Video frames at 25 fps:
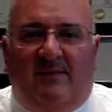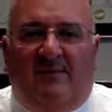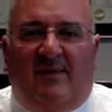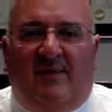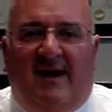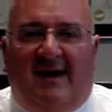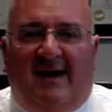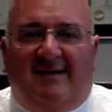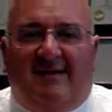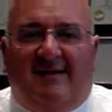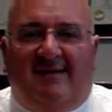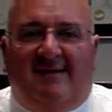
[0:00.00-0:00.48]

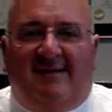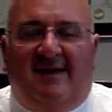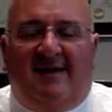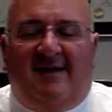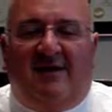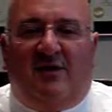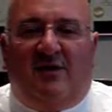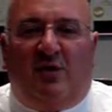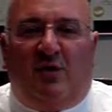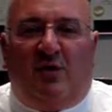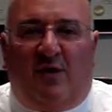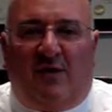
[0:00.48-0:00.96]

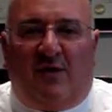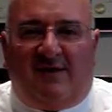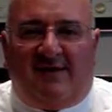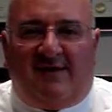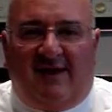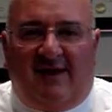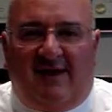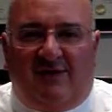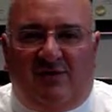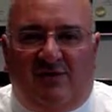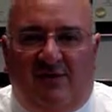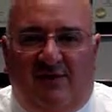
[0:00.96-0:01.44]
practicing in the
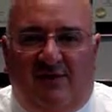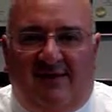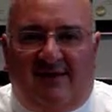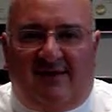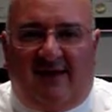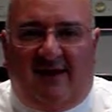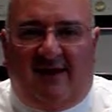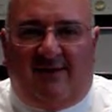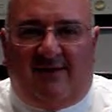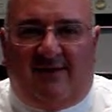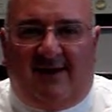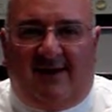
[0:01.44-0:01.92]
Los
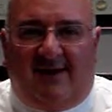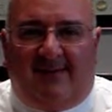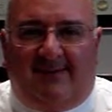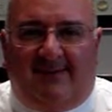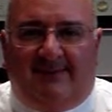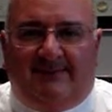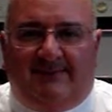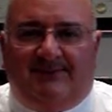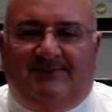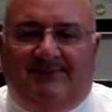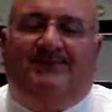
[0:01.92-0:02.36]
Angeles area,